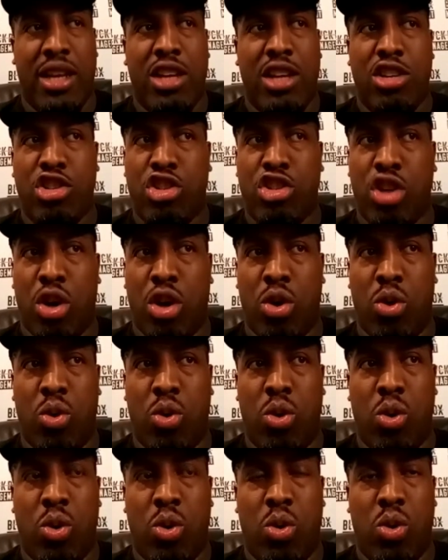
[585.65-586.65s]
So
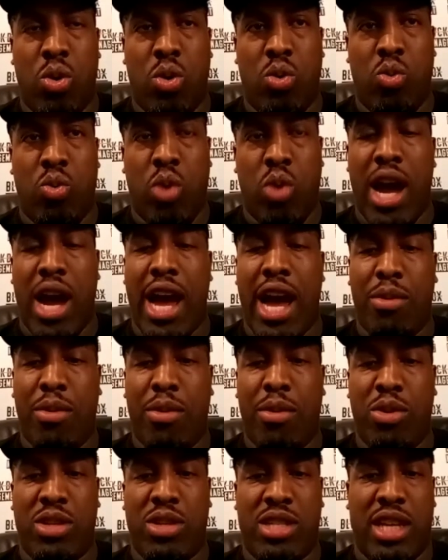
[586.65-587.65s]
what I
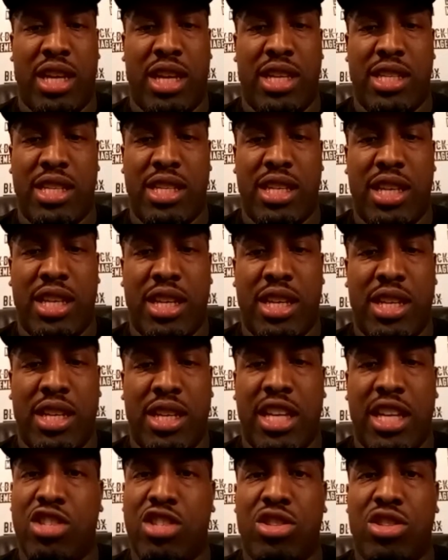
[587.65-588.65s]
will say is,
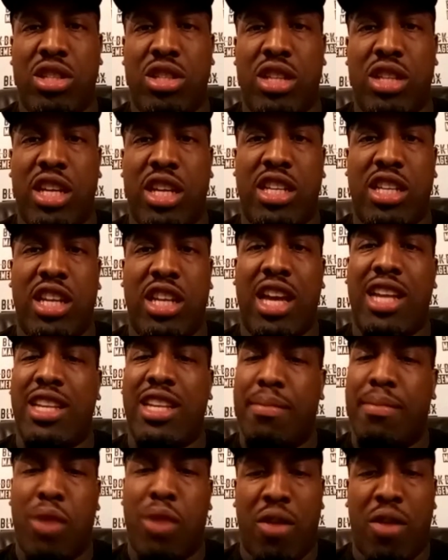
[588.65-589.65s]
the
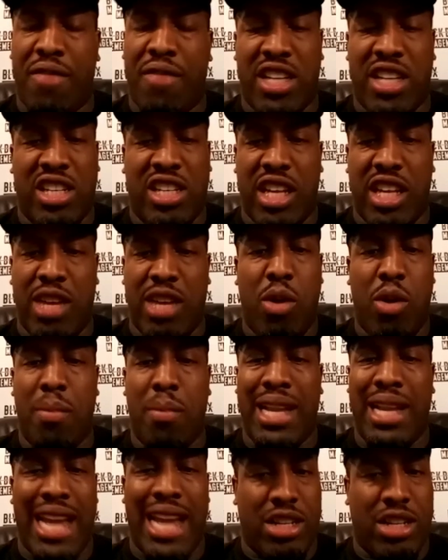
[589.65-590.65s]
motivation, he won't be
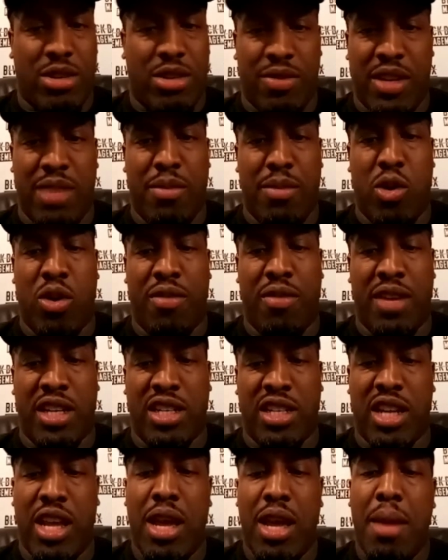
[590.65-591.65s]
lacked of any
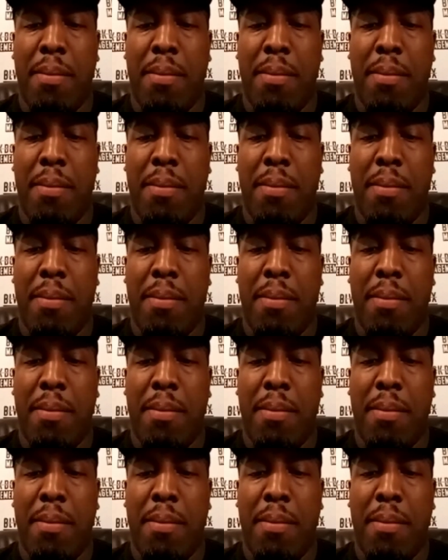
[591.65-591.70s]
motivation.